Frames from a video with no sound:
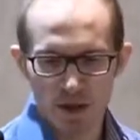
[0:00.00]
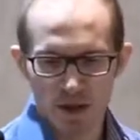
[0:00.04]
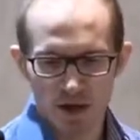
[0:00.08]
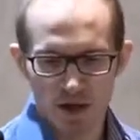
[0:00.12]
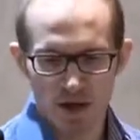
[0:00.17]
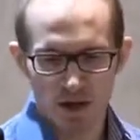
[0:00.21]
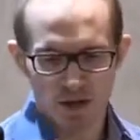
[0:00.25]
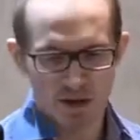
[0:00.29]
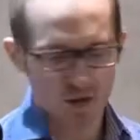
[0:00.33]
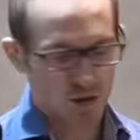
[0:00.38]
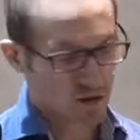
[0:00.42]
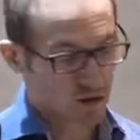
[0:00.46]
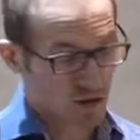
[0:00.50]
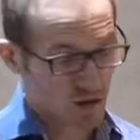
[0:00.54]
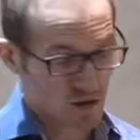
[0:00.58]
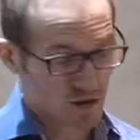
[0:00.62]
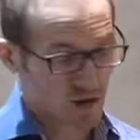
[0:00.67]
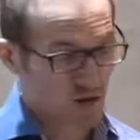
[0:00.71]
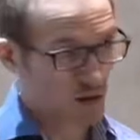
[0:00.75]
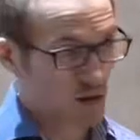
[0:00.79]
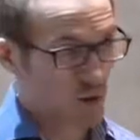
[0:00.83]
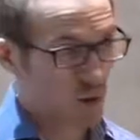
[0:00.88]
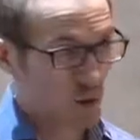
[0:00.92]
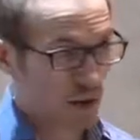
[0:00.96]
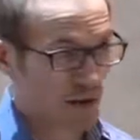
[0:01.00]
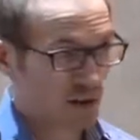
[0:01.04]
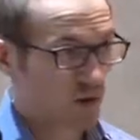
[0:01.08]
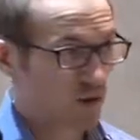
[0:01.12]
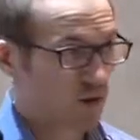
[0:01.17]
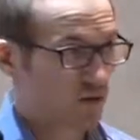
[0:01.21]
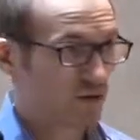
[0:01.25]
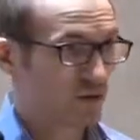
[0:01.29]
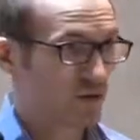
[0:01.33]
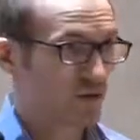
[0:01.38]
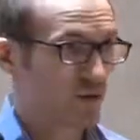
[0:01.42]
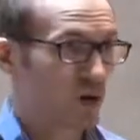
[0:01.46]
Okay, so just a quick
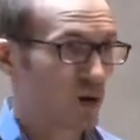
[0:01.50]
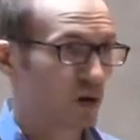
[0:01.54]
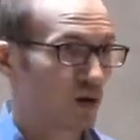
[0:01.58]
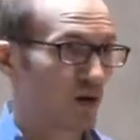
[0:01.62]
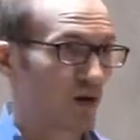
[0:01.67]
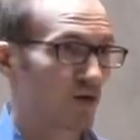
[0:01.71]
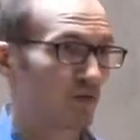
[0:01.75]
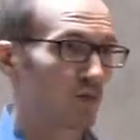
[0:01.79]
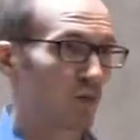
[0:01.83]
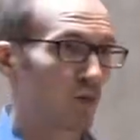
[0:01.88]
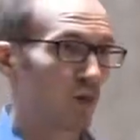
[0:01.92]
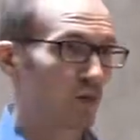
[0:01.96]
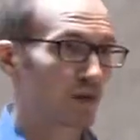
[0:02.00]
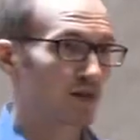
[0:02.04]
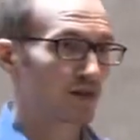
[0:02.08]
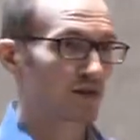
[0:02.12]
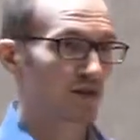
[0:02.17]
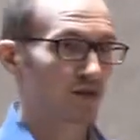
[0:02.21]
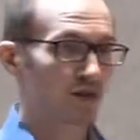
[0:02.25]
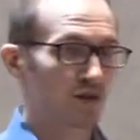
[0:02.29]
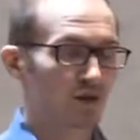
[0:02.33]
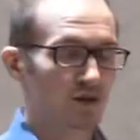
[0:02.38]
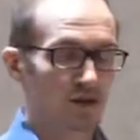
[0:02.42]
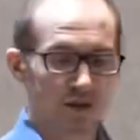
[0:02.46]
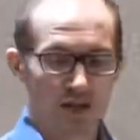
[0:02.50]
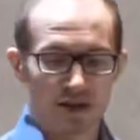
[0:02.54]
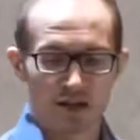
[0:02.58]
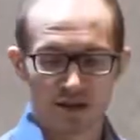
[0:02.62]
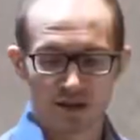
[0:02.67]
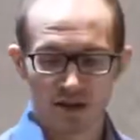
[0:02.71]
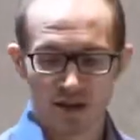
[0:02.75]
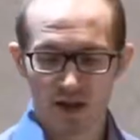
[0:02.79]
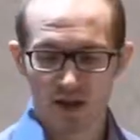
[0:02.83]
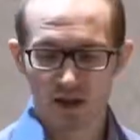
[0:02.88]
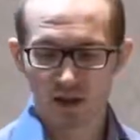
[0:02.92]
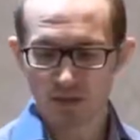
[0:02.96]
overview of what is currently
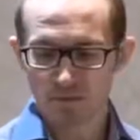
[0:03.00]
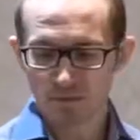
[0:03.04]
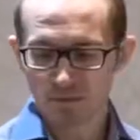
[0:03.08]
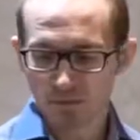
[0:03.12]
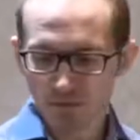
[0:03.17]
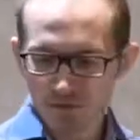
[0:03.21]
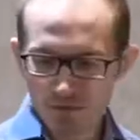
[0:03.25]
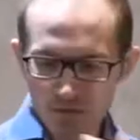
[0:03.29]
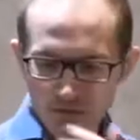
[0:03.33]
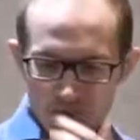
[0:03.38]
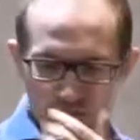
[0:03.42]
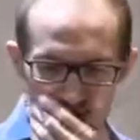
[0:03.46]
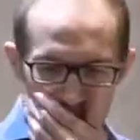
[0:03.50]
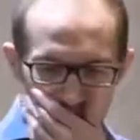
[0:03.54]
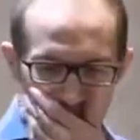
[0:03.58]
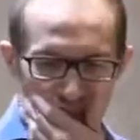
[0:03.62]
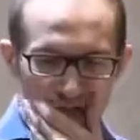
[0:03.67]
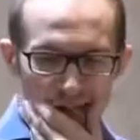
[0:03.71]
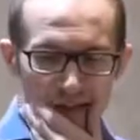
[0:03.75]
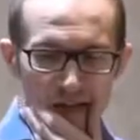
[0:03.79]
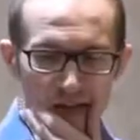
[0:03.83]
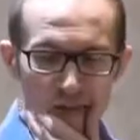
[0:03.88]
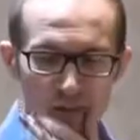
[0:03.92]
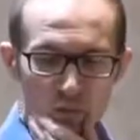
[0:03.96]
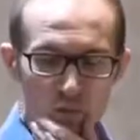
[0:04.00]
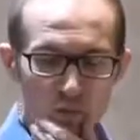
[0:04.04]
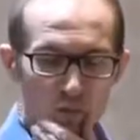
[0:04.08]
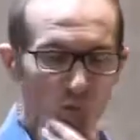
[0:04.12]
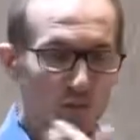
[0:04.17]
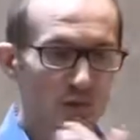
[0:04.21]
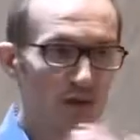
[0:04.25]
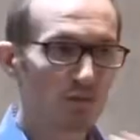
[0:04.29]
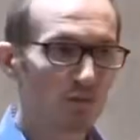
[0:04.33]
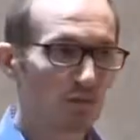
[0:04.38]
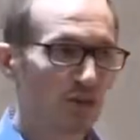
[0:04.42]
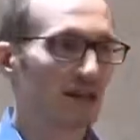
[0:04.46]
in there. Um,
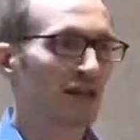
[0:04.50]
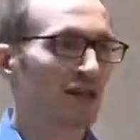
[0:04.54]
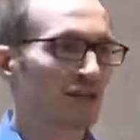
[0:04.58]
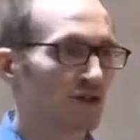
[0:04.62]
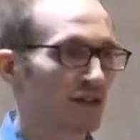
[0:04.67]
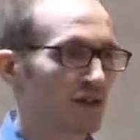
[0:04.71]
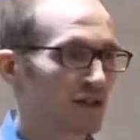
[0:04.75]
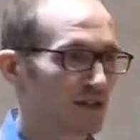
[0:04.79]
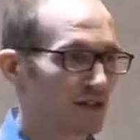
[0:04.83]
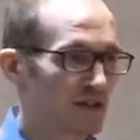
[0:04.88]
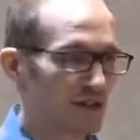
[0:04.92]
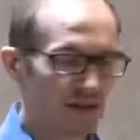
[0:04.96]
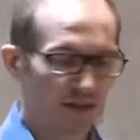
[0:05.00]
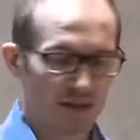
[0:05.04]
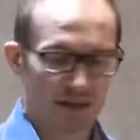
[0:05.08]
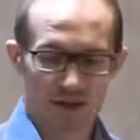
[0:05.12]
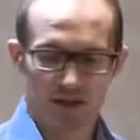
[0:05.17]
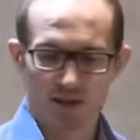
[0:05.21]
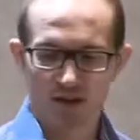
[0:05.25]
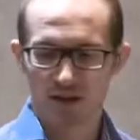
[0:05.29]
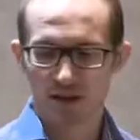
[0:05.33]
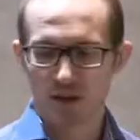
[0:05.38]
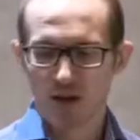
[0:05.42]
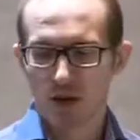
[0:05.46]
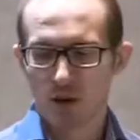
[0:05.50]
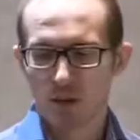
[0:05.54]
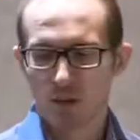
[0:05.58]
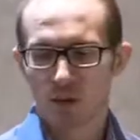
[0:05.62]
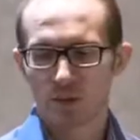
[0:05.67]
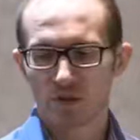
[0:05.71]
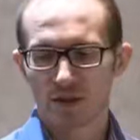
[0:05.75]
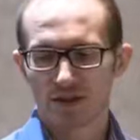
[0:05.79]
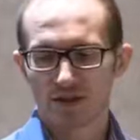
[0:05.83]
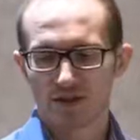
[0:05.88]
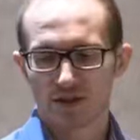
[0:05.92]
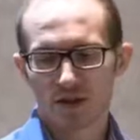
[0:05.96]
we plan to extend this, but
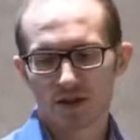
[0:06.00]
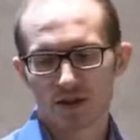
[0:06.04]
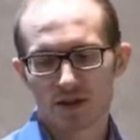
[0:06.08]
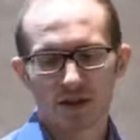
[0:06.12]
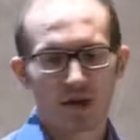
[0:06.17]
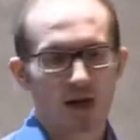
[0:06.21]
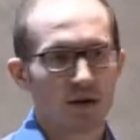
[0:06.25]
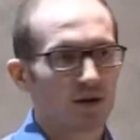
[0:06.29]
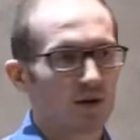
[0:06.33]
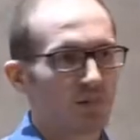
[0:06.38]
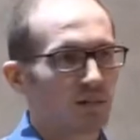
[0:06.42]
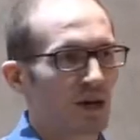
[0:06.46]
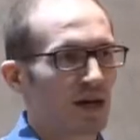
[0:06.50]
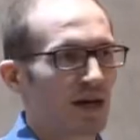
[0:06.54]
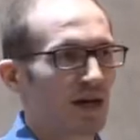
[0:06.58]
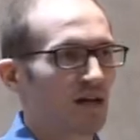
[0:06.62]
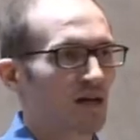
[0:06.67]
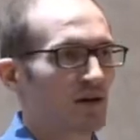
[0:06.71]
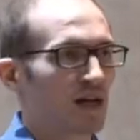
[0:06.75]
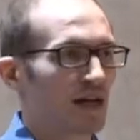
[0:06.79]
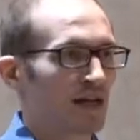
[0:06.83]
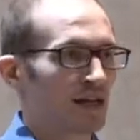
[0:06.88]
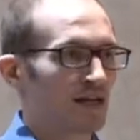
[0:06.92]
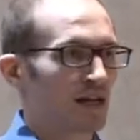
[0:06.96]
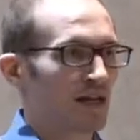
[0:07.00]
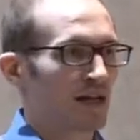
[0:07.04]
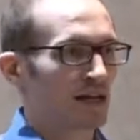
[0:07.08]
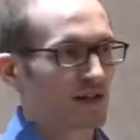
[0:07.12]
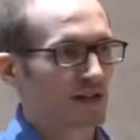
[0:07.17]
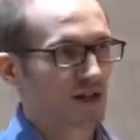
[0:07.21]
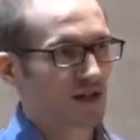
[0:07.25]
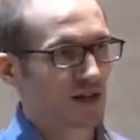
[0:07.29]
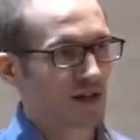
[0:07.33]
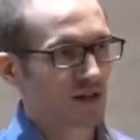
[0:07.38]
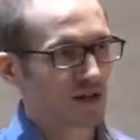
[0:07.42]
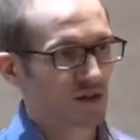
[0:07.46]
we started out by collecting
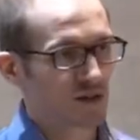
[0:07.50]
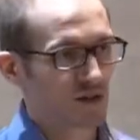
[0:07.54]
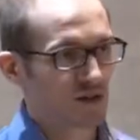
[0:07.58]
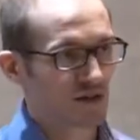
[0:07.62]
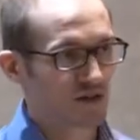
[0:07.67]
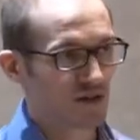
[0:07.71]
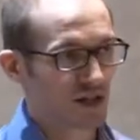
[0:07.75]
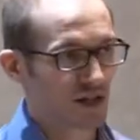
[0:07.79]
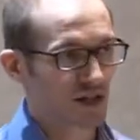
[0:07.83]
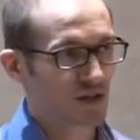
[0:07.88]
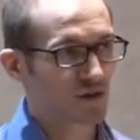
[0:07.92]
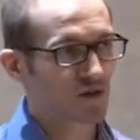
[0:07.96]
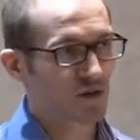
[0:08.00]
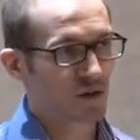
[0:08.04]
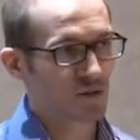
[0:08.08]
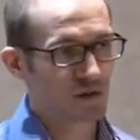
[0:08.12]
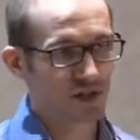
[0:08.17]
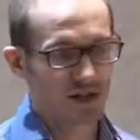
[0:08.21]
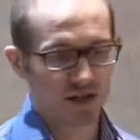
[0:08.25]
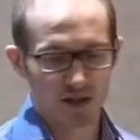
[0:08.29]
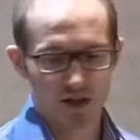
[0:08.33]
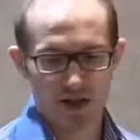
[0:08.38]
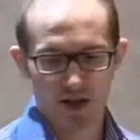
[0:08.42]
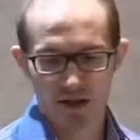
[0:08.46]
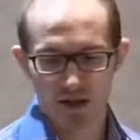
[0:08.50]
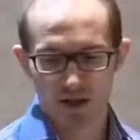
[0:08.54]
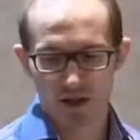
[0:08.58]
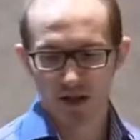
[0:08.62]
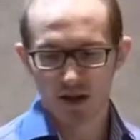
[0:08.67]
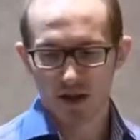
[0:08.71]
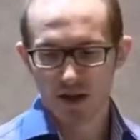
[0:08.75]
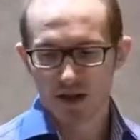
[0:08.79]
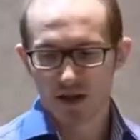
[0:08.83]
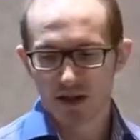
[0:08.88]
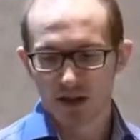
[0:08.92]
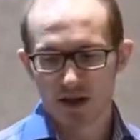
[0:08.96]
SSL certificates from the internet.
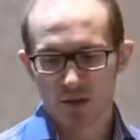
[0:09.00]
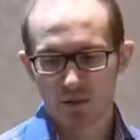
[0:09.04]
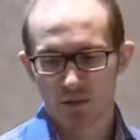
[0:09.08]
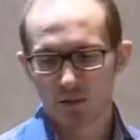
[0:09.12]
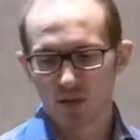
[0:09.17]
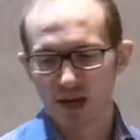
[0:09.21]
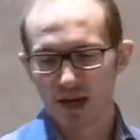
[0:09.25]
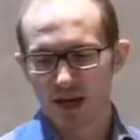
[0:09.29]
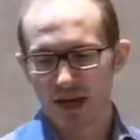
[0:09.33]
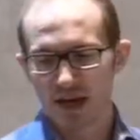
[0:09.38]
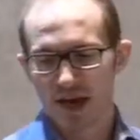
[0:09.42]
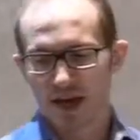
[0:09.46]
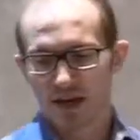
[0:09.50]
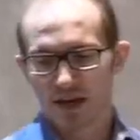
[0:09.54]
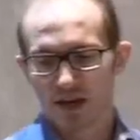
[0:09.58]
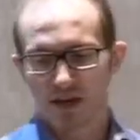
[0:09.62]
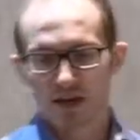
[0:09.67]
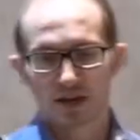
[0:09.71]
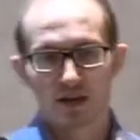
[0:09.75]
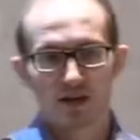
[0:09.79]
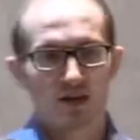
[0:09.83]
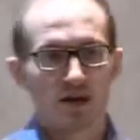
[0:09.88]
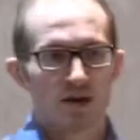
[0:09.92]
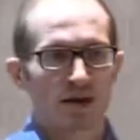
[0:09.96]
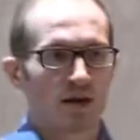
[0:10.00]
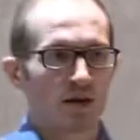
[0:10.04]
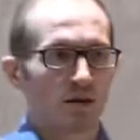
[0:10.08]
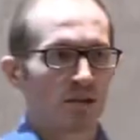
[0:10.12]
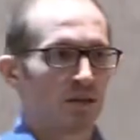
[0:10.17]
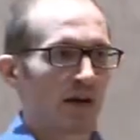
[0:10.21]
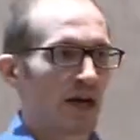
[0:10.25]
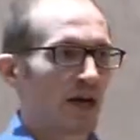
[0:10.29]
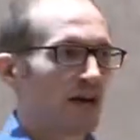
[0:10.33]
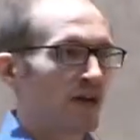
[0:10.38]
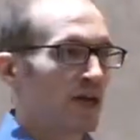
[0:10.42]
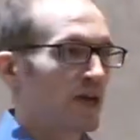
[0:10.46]
Then we added
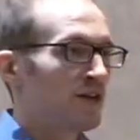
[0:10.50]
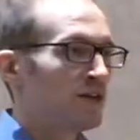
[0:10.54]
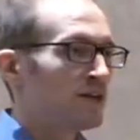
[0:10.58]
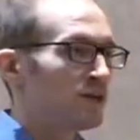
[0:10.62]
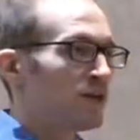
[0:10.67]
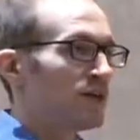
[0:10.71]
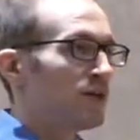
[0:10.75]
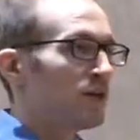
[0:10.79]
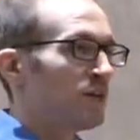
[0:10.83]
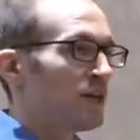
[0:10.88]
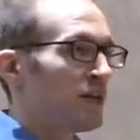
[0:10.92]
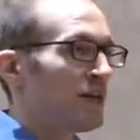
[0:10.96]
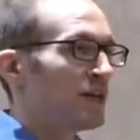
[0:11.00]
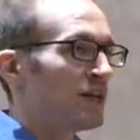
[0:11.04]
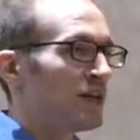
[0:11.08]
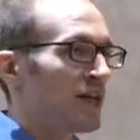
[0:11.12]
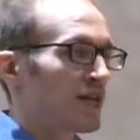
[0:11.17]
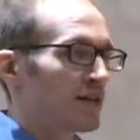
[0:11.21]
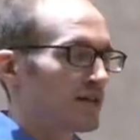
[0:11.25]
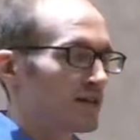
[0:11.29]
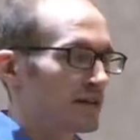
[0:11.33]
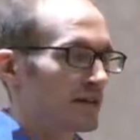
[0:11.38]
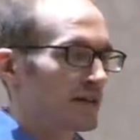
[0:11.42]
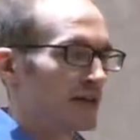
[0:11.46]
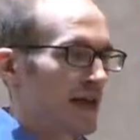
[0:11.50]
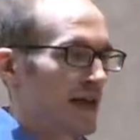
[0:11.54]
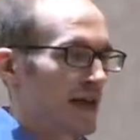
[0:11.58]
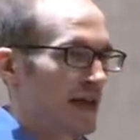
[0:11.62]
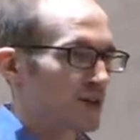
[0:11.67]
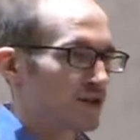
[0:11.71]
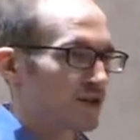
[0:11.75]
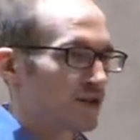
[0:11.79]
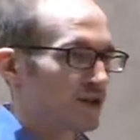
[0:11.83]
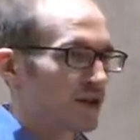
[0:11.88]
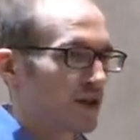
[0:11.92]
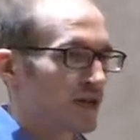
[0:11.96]
um, an HTTP get
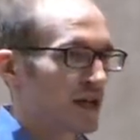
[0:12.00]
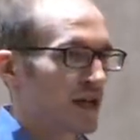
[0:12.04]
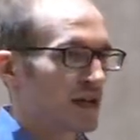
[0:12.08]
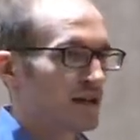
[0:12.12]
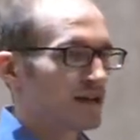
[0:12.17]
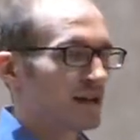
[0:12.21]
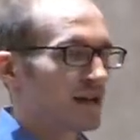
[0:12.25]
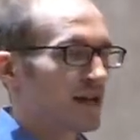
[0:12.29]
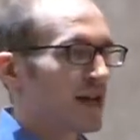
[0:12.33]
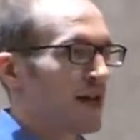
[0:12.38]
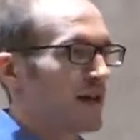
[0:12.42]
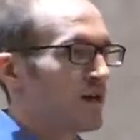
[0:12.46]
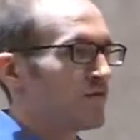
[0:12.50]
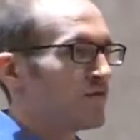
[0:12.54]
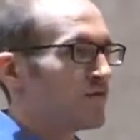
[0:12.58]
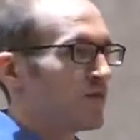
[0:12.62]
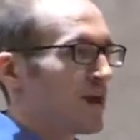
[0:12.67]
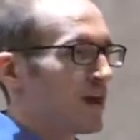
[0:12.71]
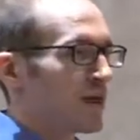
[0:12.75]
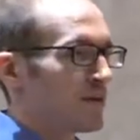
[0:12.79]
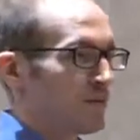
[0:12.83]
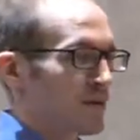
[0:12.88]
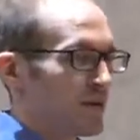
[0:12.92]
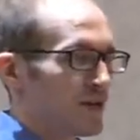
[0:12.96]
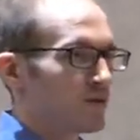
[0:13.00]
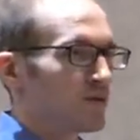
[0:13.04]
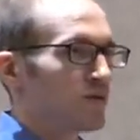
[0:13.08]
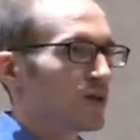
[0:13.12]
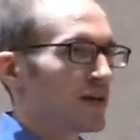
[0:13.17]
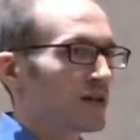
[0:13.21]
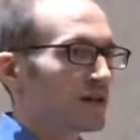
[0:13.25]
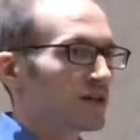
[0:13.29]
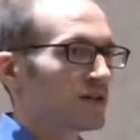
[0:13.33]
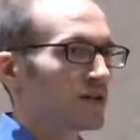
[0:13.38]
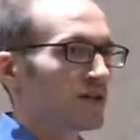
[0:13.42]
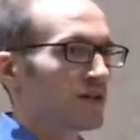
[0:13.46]
slash against every IP
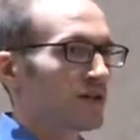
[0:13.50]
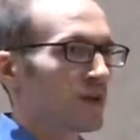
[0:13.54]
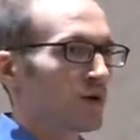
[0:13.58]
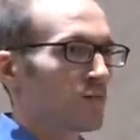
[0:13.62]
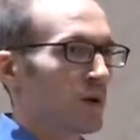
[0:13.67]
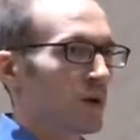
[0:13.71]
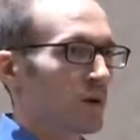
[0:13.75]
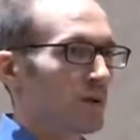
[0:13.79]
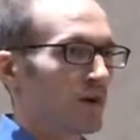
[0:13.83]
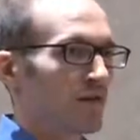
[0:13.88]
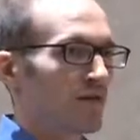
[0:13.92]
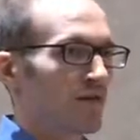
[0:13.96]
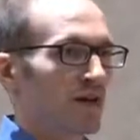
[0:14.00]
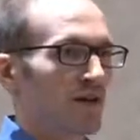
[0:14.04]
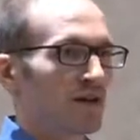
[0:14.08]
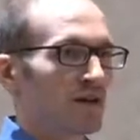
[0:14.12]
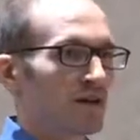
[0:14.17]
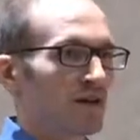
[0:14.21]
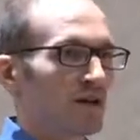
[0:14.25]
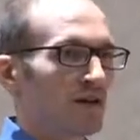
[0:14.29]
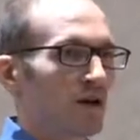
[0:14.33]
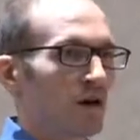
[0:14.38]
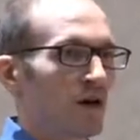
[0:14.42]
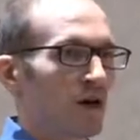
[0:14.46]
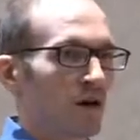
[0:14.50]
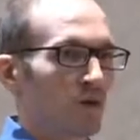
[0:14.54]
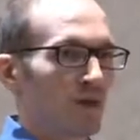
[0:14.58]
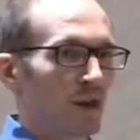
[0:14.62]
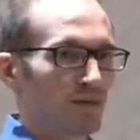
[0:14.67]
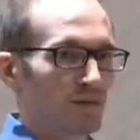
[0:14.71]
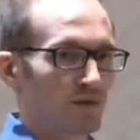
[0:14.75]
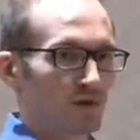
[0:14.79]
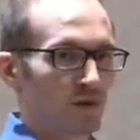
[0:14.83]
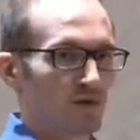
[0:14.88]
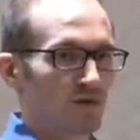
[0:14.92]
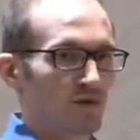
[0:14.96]
address that, where we find a, a,
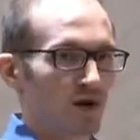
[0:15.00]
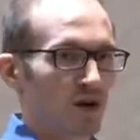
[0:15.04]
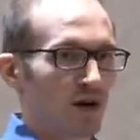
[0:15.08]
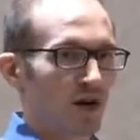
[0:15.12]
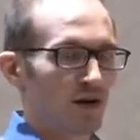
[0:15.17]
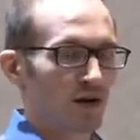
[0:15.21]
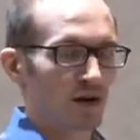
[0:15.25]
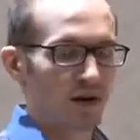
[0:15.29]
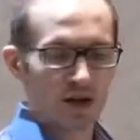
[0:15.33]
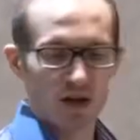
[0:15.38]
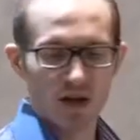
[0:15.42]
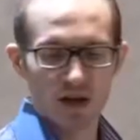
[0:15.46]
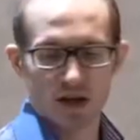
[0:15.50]
web server on.